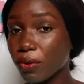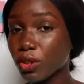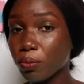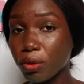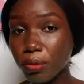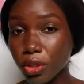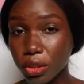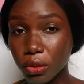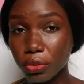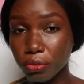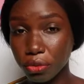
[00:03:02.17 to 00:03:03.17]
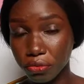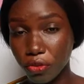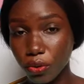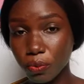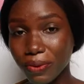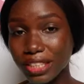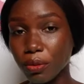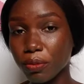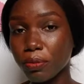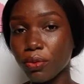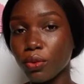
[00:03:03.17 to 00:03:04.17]
For some people, they don't do refund. Why
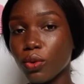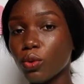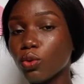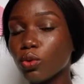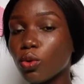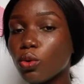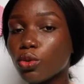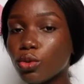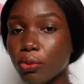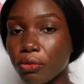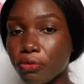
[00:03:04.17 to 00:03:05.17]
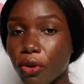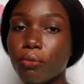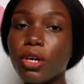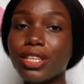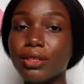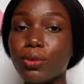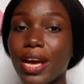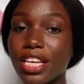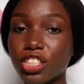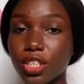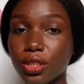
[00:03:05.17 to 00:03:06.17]
some people don't do refund but they do
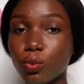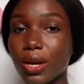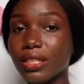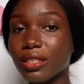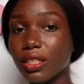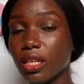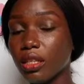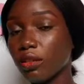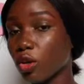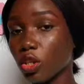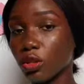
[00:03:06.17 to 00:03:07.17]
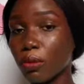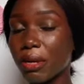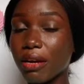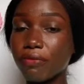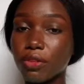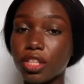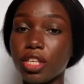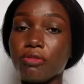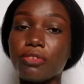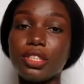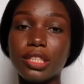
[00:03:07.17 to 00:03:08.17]
exchange? When, because maybe after
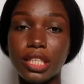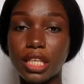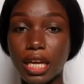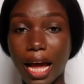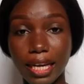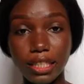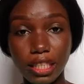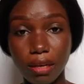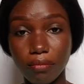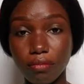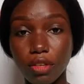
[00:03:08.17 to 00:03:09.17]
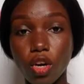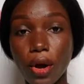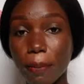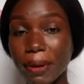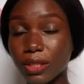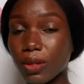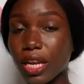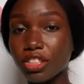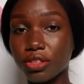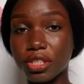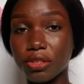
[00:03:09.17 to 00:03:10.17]
delivering the item or a
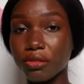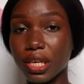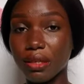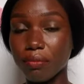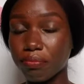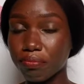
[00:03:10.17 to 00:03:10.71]
particular dress to